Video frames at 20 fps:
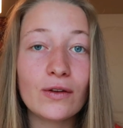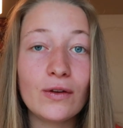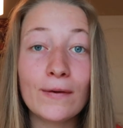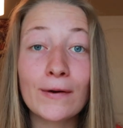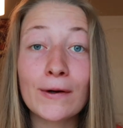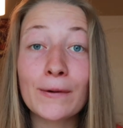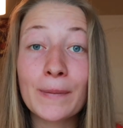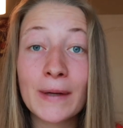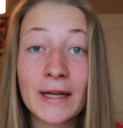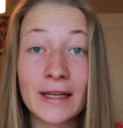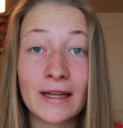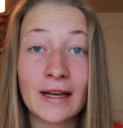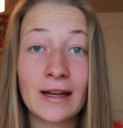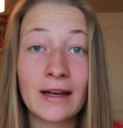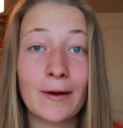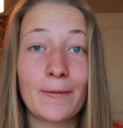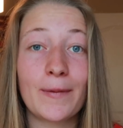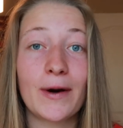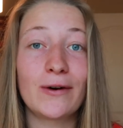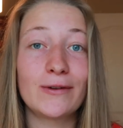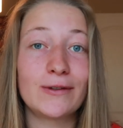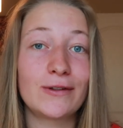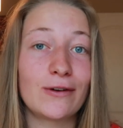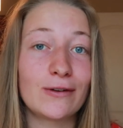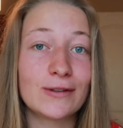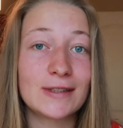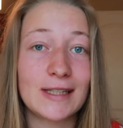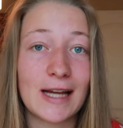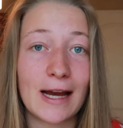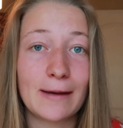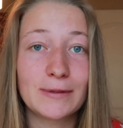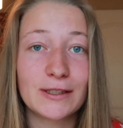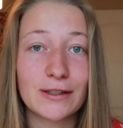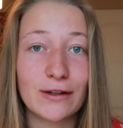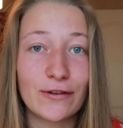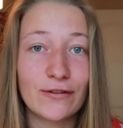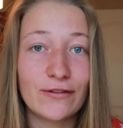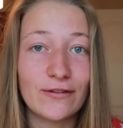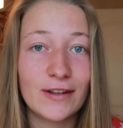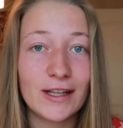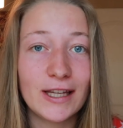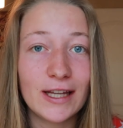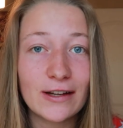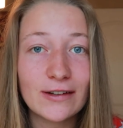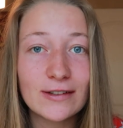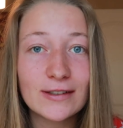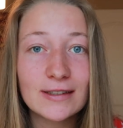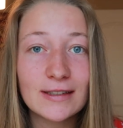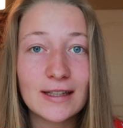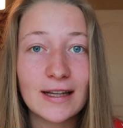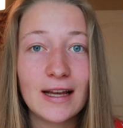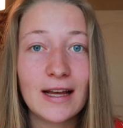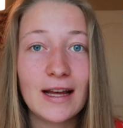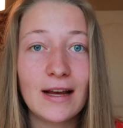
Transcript: your opinion about those types of videos